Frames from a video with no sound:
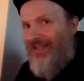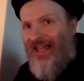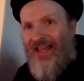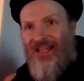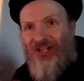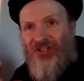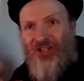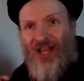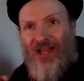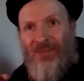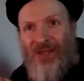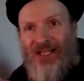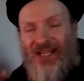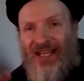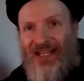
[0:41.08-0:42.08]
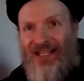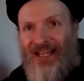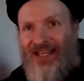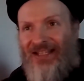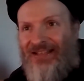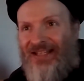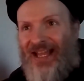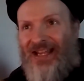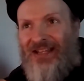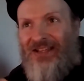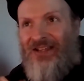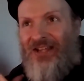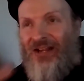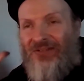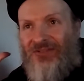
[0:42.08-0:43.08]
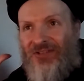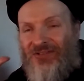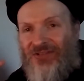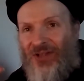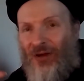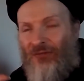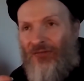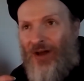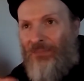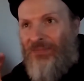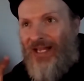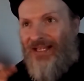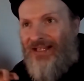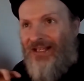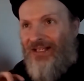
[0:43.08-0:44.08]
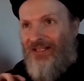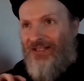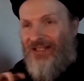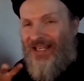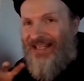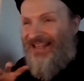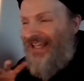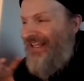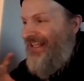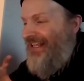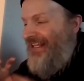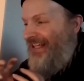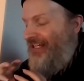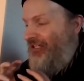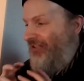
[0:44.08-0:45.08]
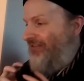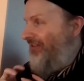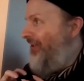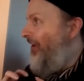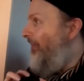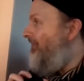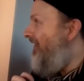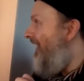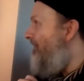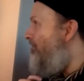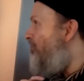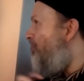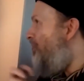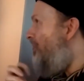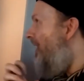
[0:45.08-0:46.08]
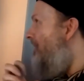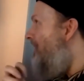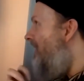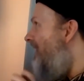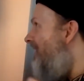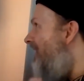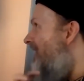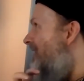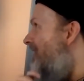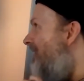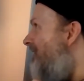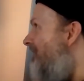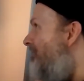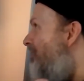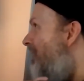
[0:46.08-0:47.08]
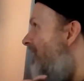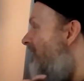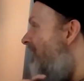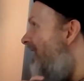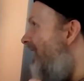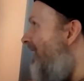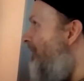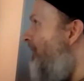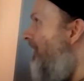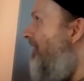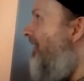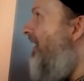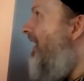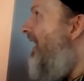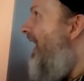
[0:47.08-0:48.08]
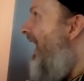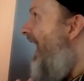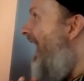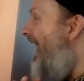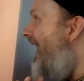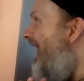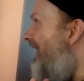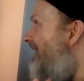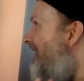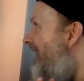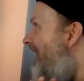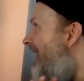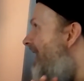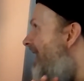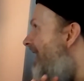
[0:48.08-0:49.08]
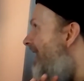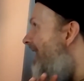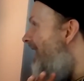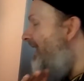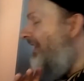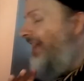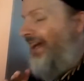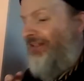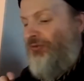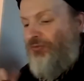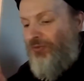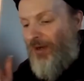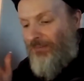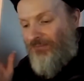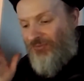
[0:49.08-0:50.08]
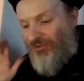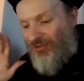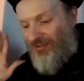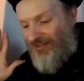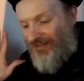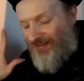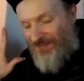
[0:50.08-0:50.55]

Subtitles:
Each time it like kicks itself up, like it just comes like brimming and just bristling with, and that drum too.